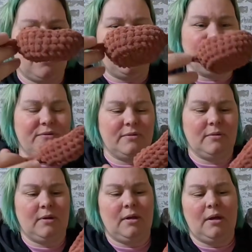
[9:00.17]
off.
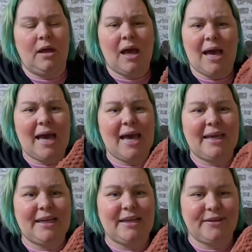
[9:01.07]

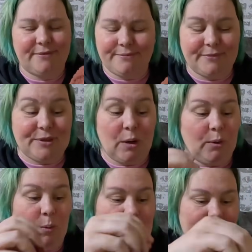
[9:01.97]
I don't
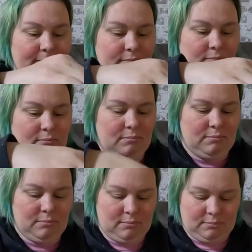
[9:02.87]
know why.
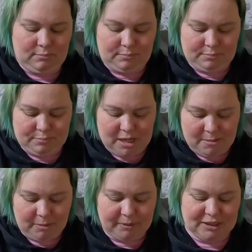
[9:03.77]

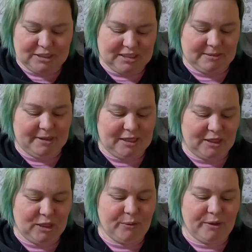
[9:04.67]
Probably just to make
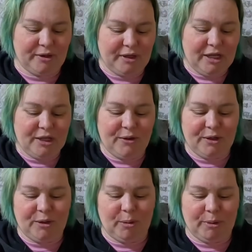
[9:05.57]
it cuter. You
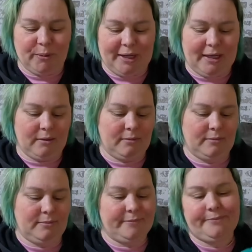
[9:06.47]
could do a booty.
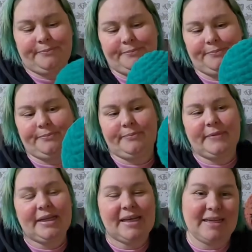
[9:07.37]

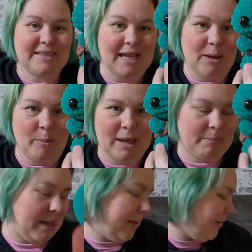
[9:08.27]
He's got a little
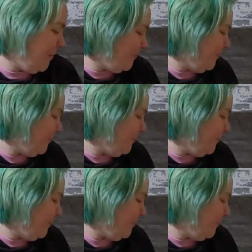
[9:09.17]
backpack.